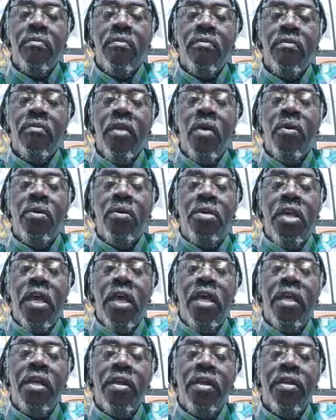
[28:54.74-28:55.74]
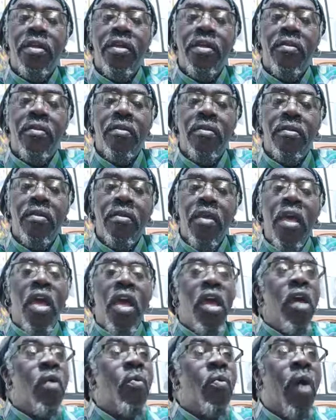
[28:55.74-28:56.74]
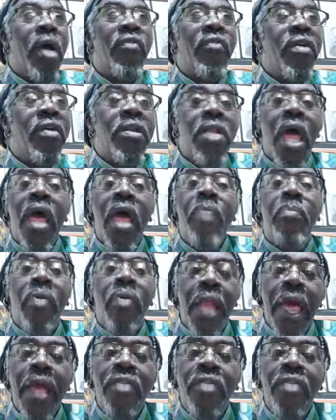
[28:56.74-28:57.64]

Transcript: Okay? It wasn't that black